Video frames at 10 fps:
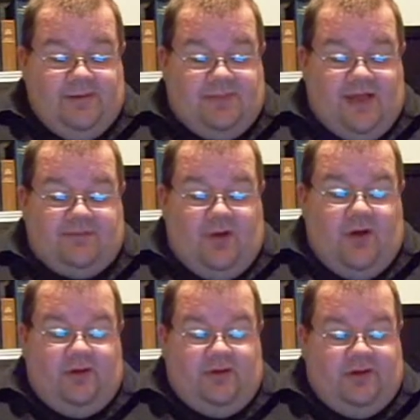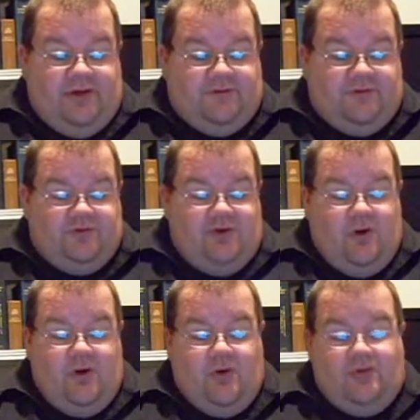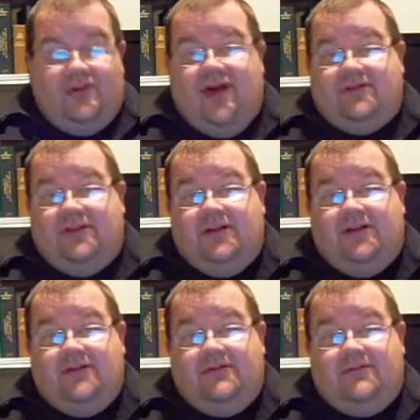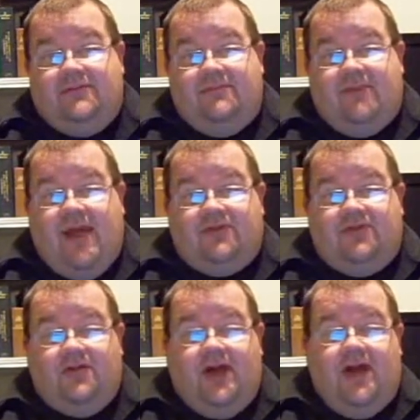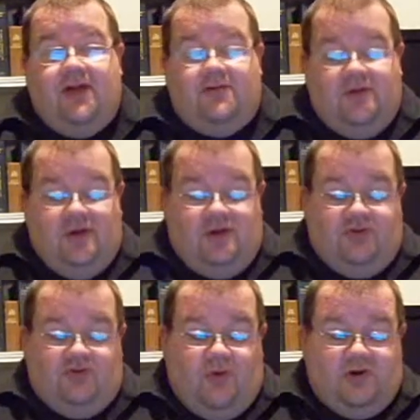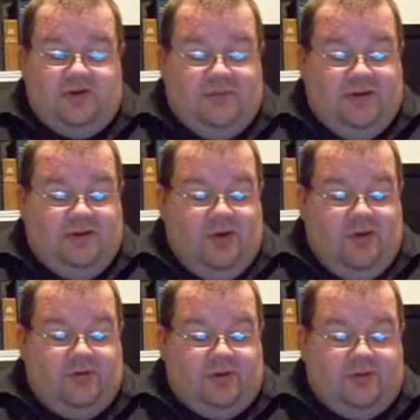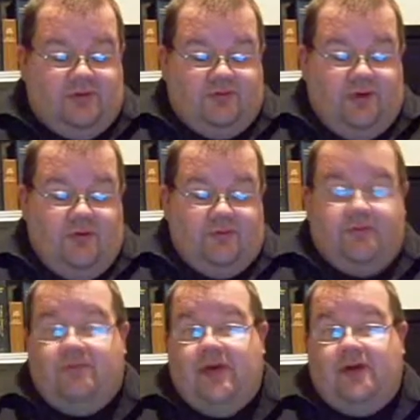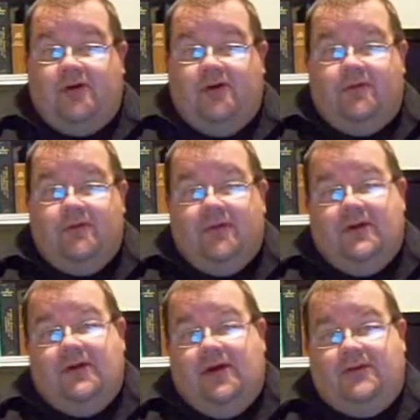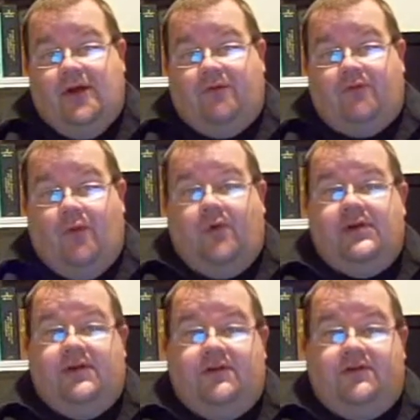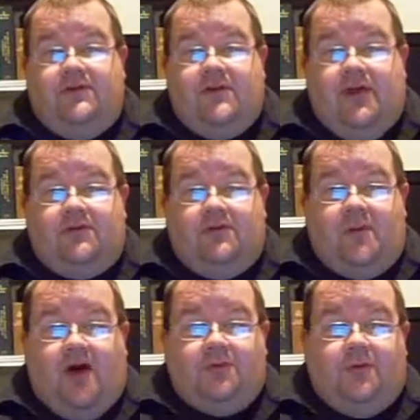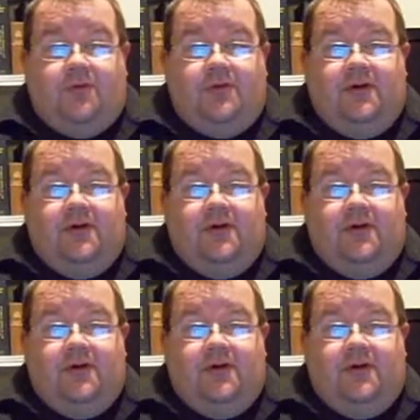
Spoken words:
That's all enough to show that the passenger had joint dominion over the vehicle, and therefore he is as responsible